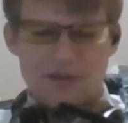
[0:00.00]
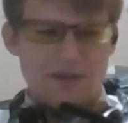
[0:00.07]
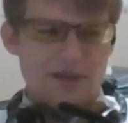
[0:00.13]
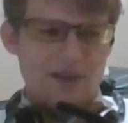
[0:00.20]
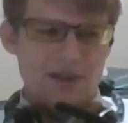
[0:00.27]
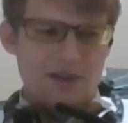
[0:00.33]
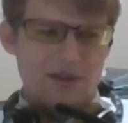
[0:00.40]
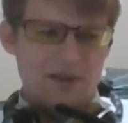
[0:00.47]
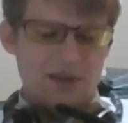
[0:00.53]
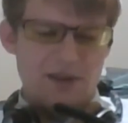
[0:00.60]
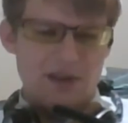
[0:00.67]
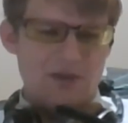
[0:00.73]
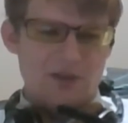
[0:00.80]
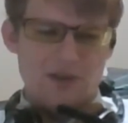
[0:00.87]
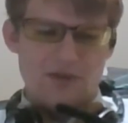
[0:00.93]
the
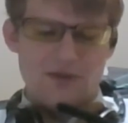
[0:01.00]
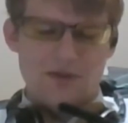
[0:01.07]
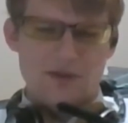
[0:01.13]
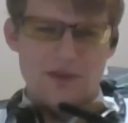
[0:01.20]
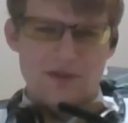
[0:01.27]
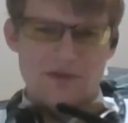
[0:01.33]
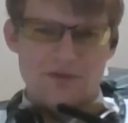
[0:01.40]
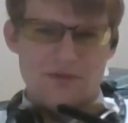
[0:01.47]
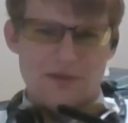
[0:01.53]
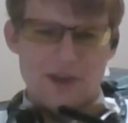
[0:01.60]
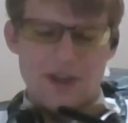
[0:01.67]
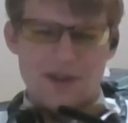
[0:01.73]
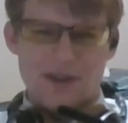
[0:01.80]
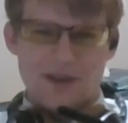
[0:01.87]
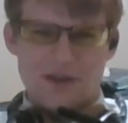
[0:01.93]
touch control is
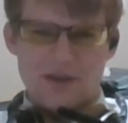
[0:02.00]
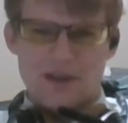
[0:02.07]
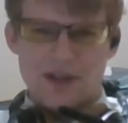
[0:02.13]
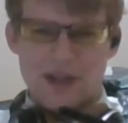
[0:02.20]
really good.